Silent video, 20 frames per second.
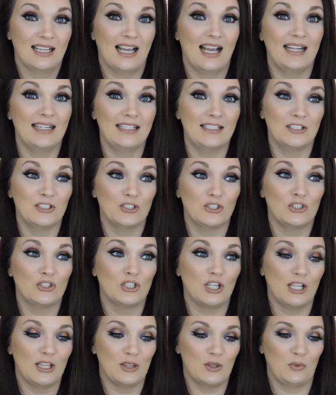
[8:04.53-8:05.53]
I need to
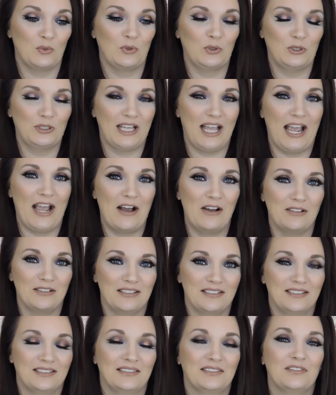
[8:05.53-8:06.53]
shut the world out
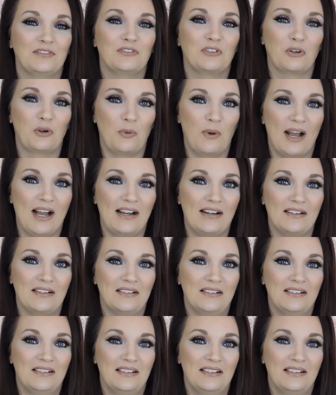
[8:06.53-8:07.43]
for a while.